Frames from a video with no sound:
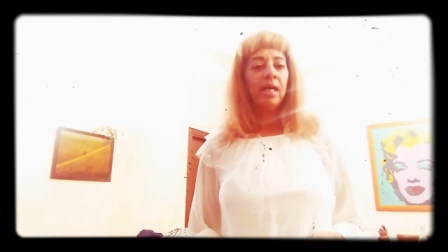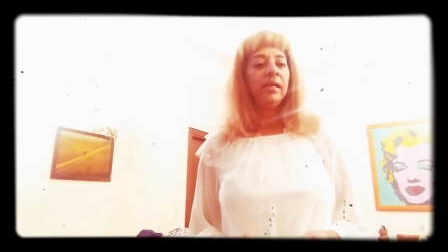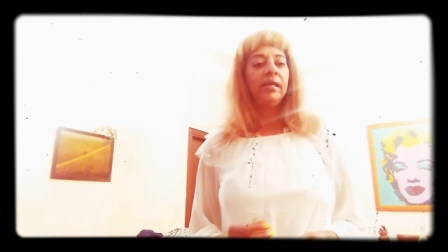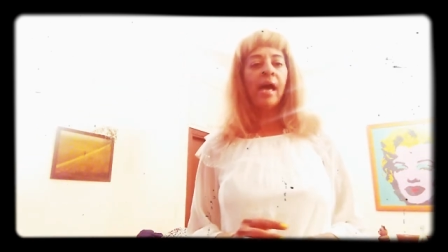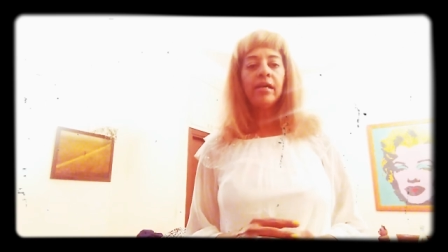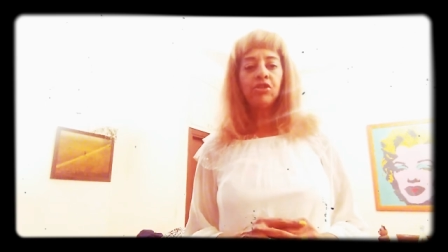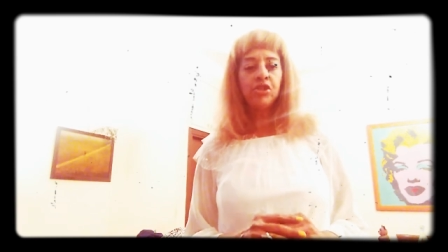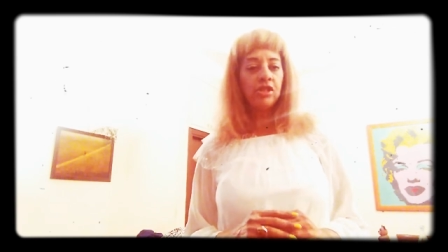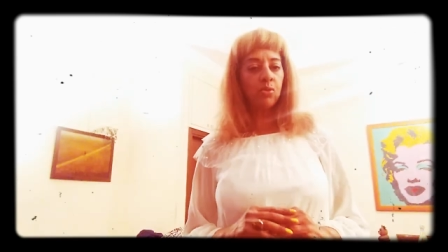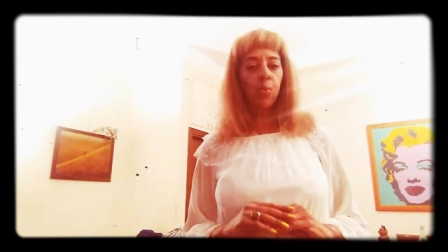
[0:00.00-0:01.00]
Not
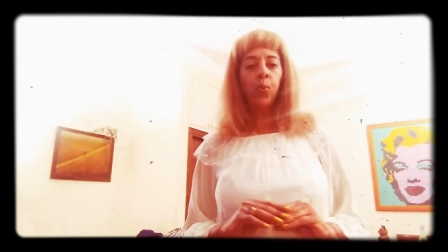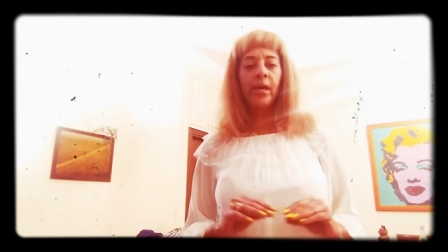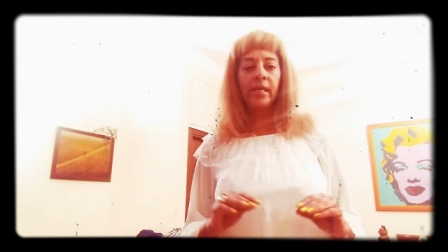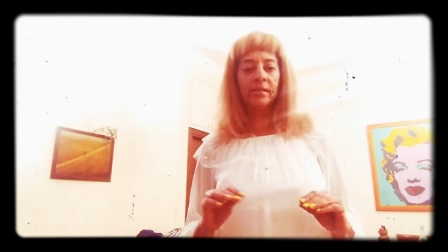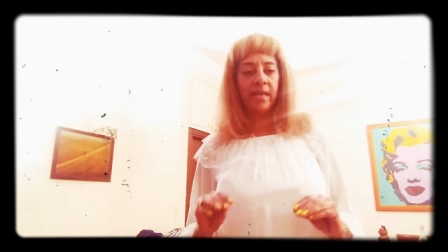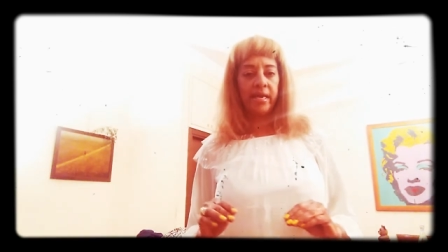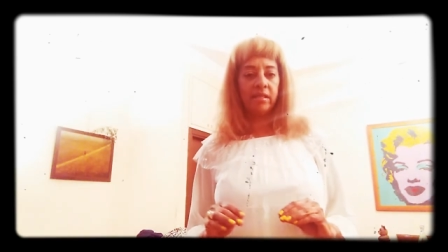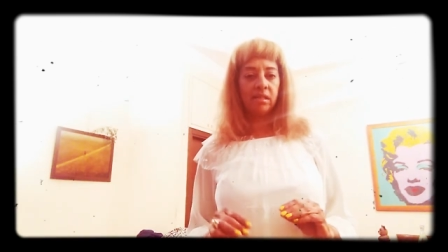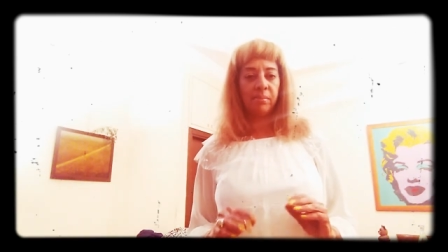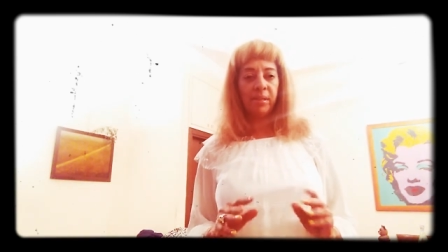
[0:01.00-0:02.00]
just week
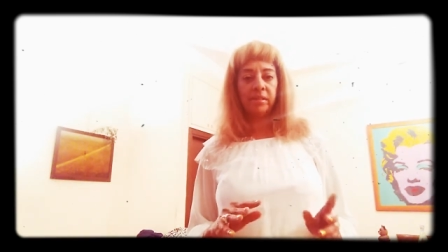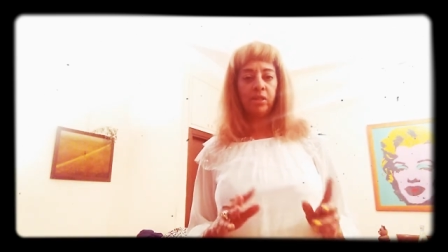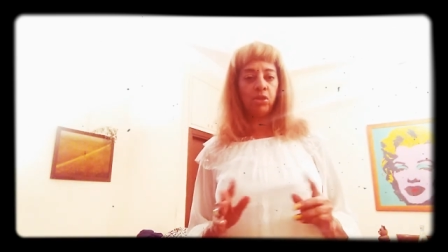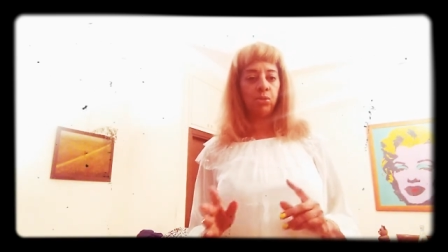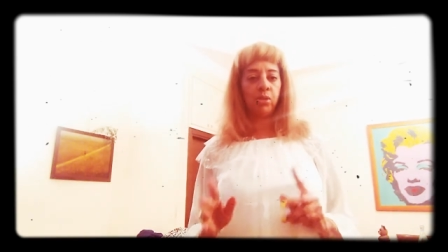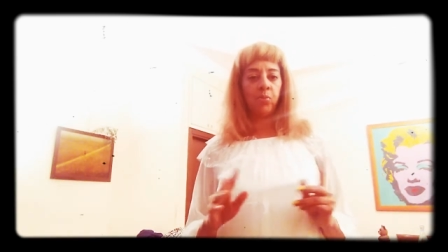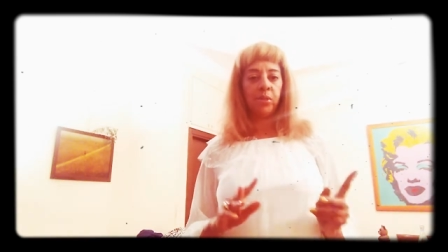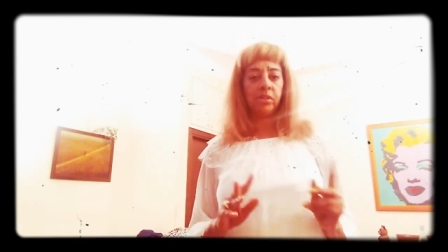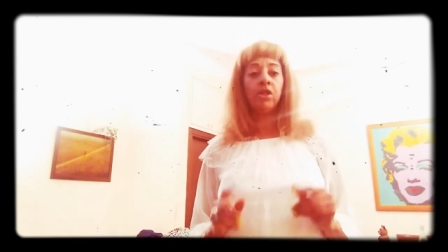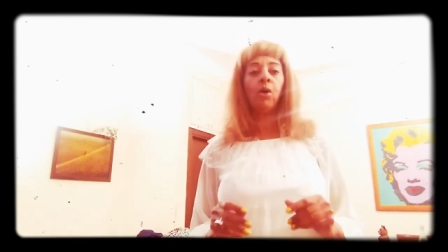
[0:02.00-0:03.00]
dates, Monday, Tuesday, one.
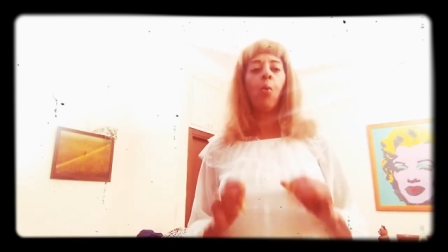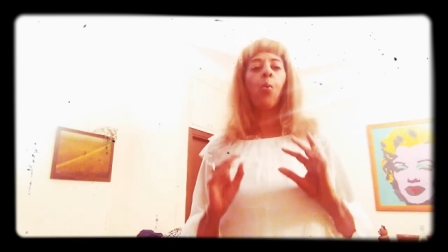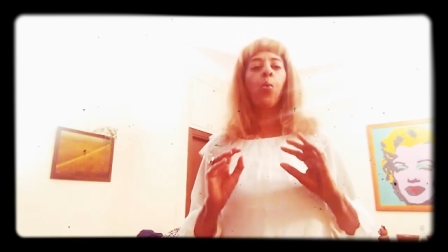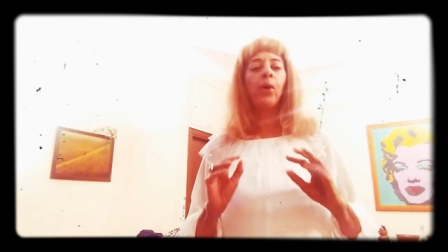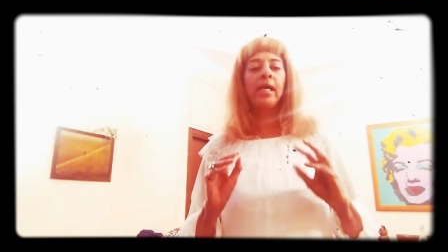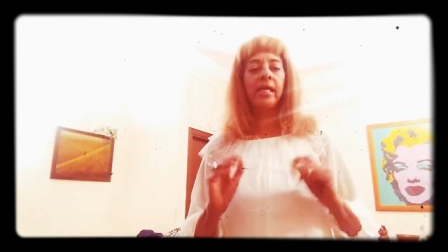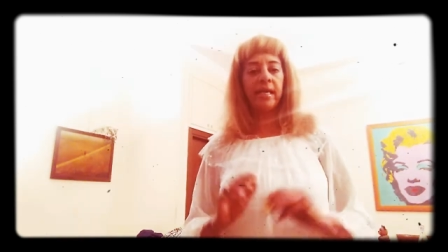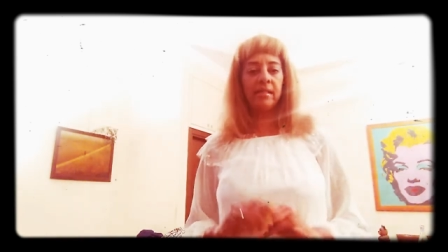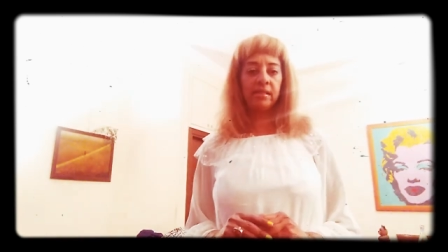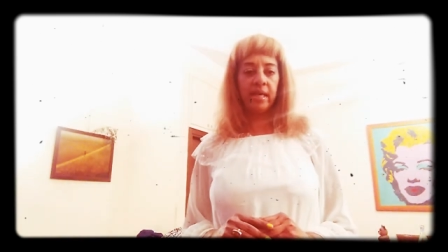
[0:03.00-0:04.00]
No,
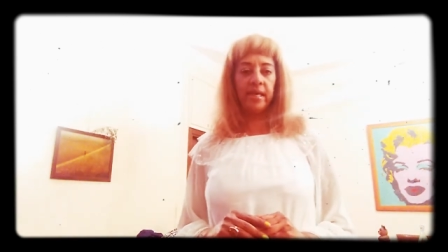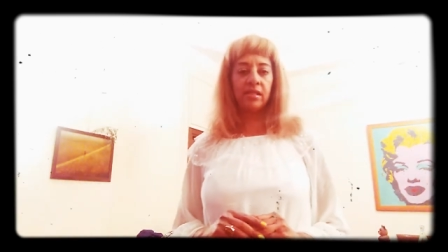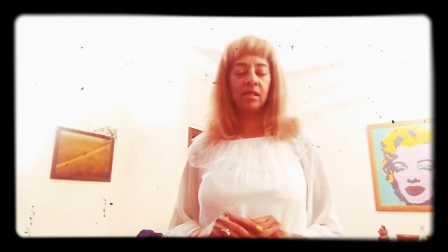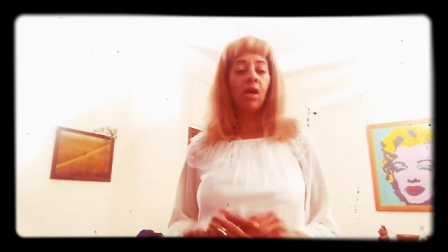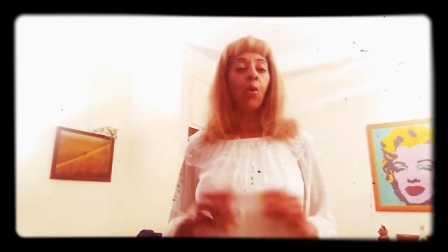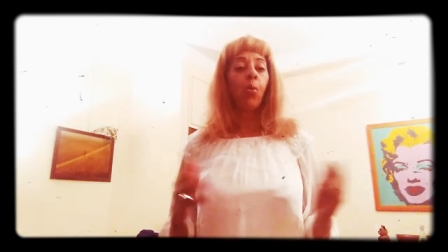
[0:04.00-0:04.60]
weekend days.